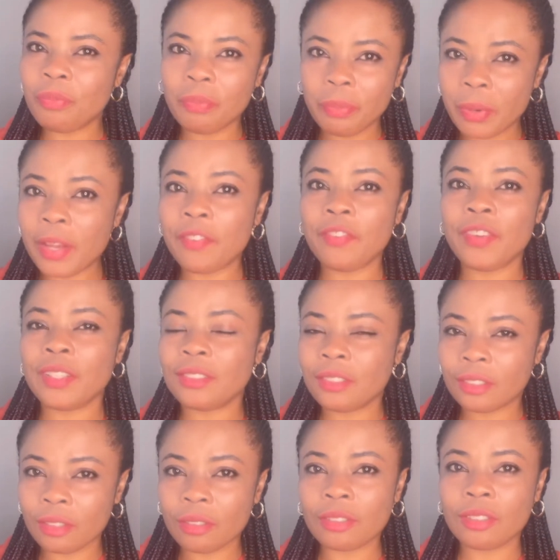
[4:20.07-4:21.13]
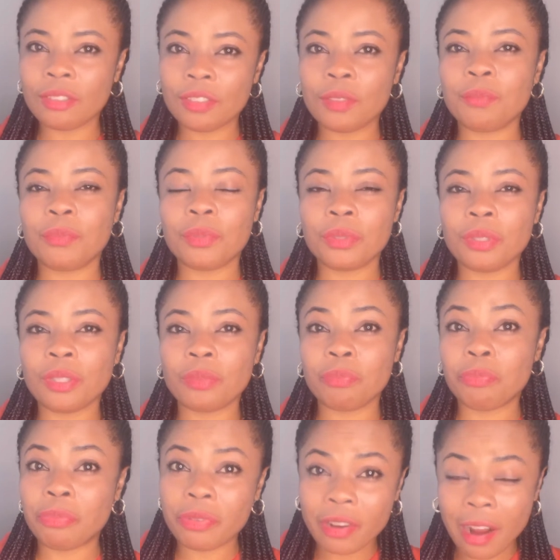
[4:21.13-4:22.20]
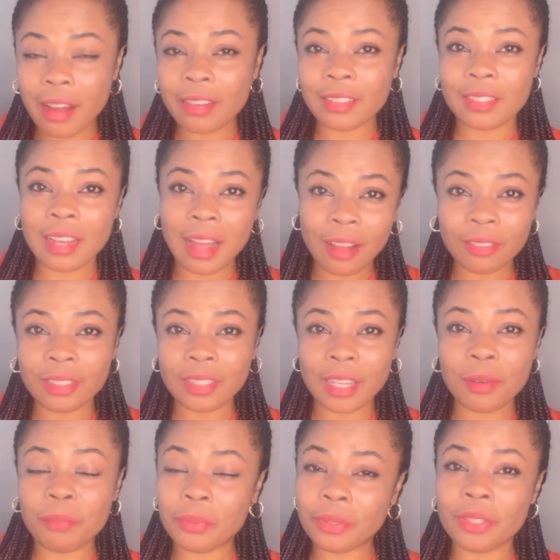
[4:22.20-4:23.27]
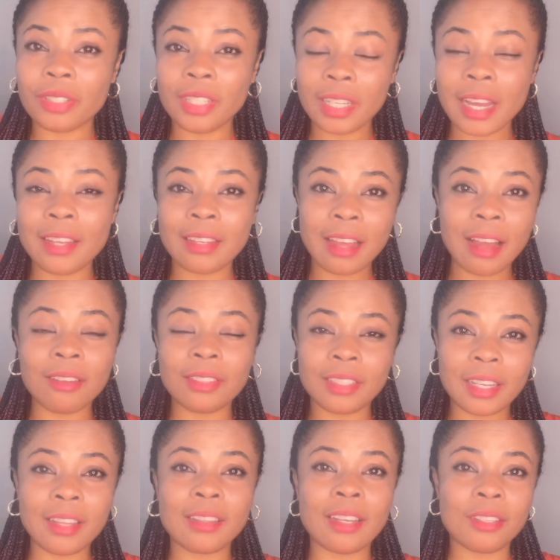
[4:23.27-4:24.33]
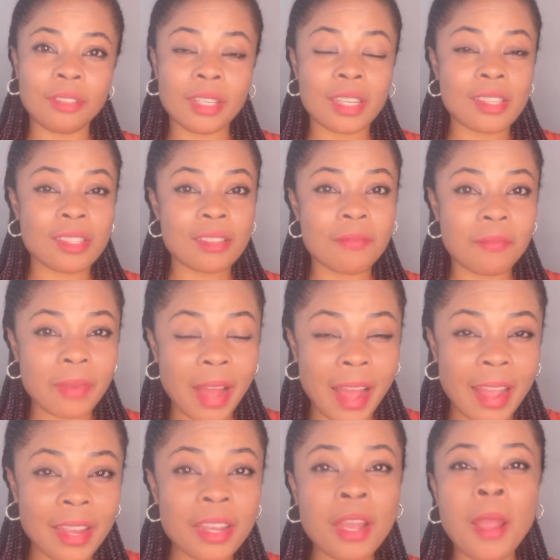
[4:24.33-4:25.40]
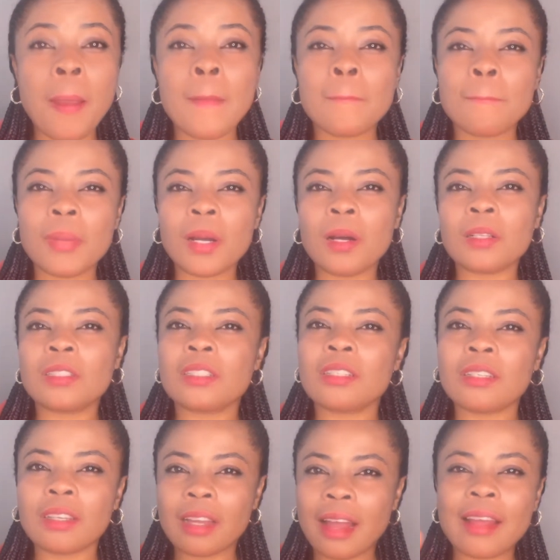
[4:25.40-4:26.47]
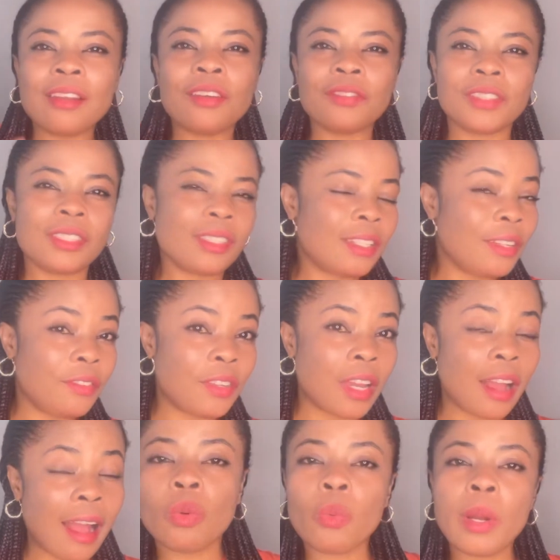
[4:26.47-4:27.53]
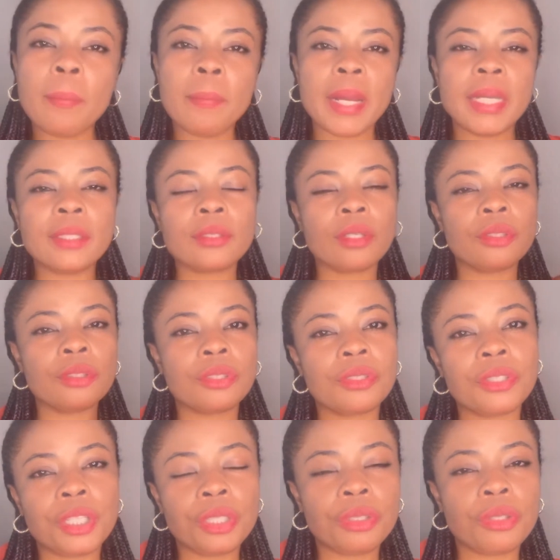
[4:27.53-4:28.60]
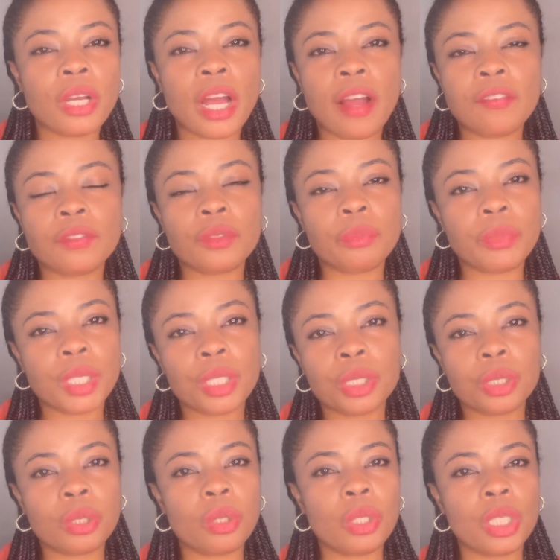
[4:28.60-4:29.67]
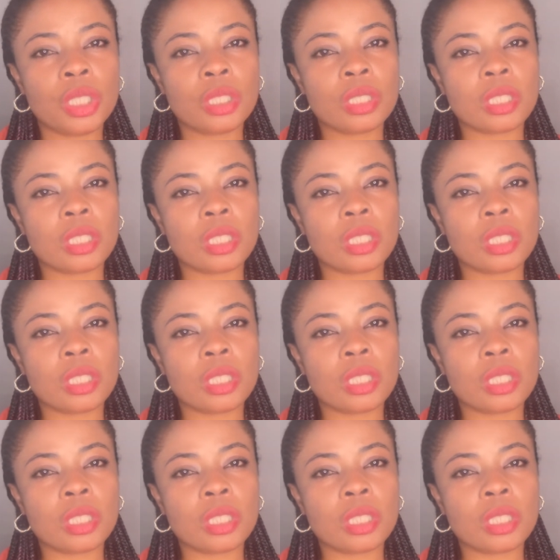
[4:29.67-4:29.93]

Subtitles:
perfect sunscreen product brand out there, product line out there that you can still buy, but I love this Nivea. And when buying sunscreen, you have to make sure it